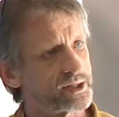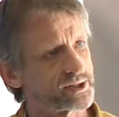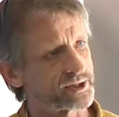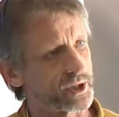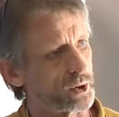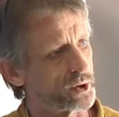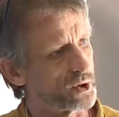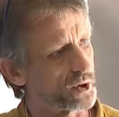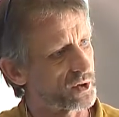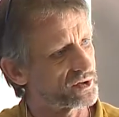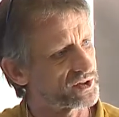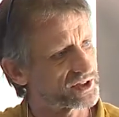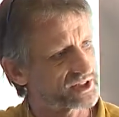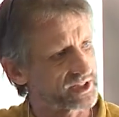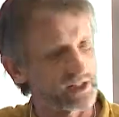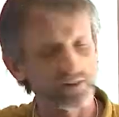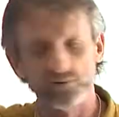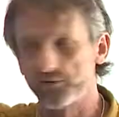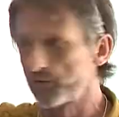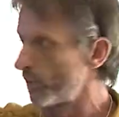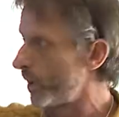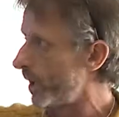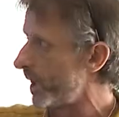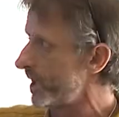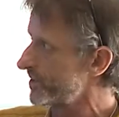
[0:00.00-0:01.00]
So you can see
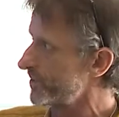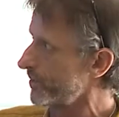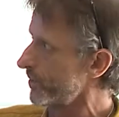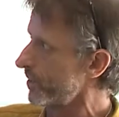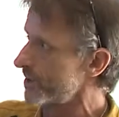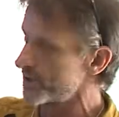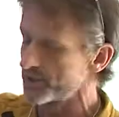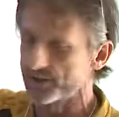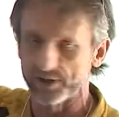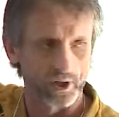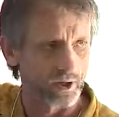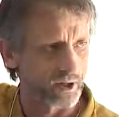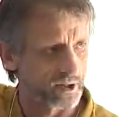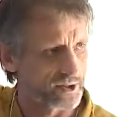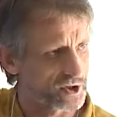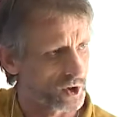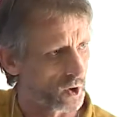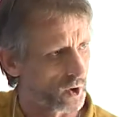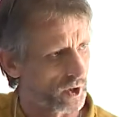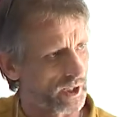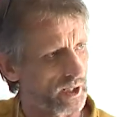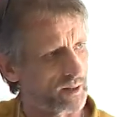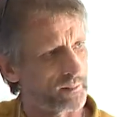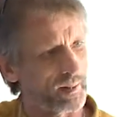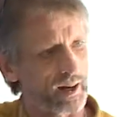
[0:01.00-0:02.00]
philosophers are
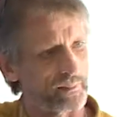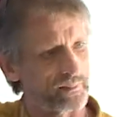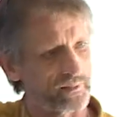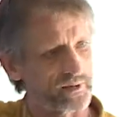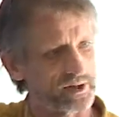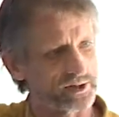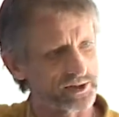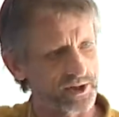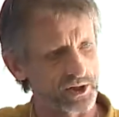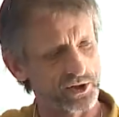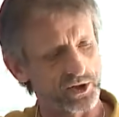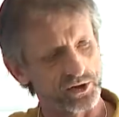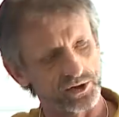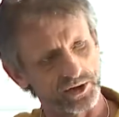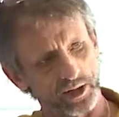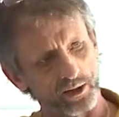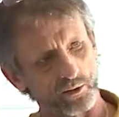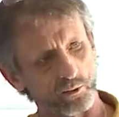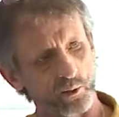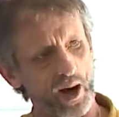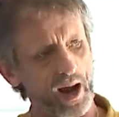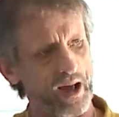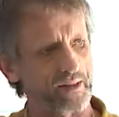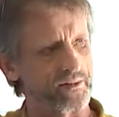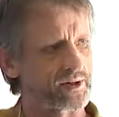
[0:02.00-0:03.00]
talking about these issues in a
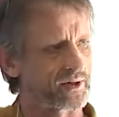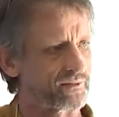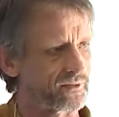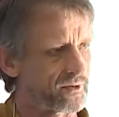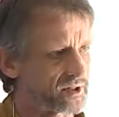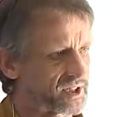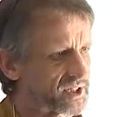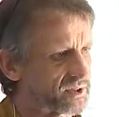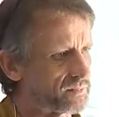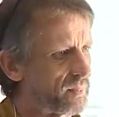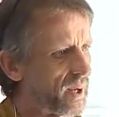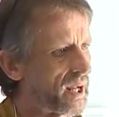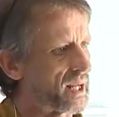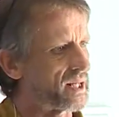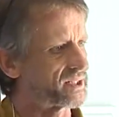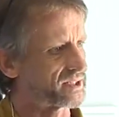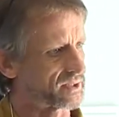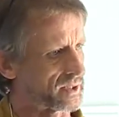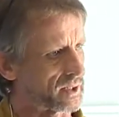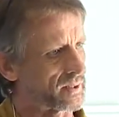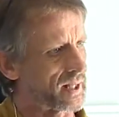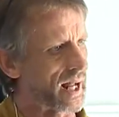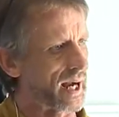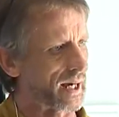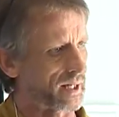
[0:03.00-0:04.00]
rather different space
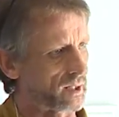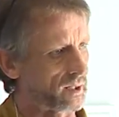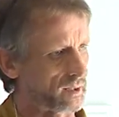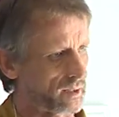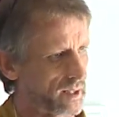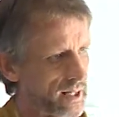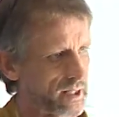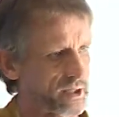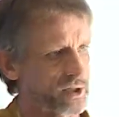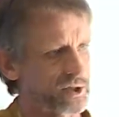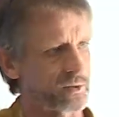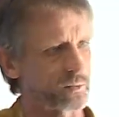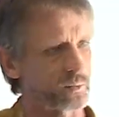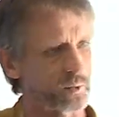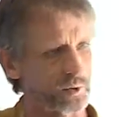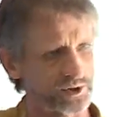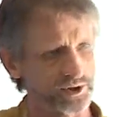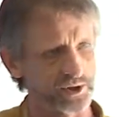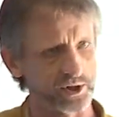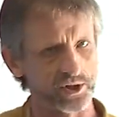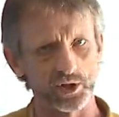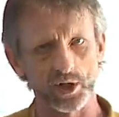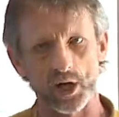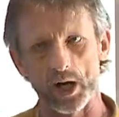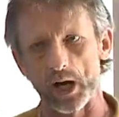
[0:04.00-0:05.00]
than that collection would
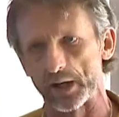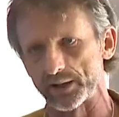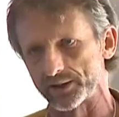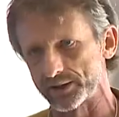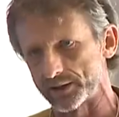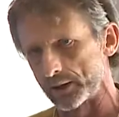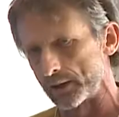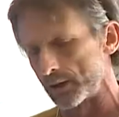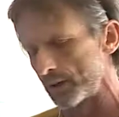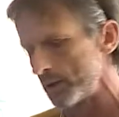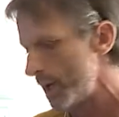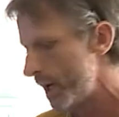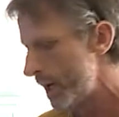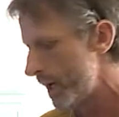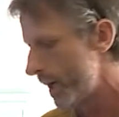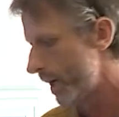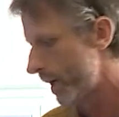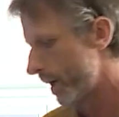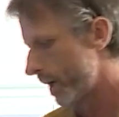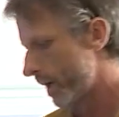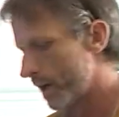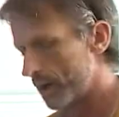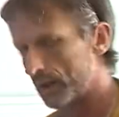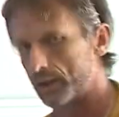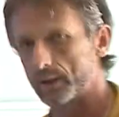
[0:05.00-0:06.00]
suggest. And
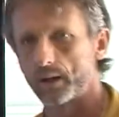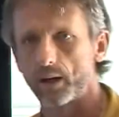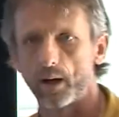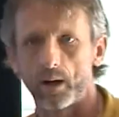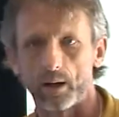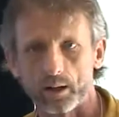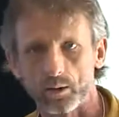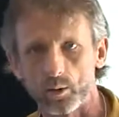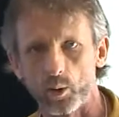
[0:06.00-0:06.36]
our, our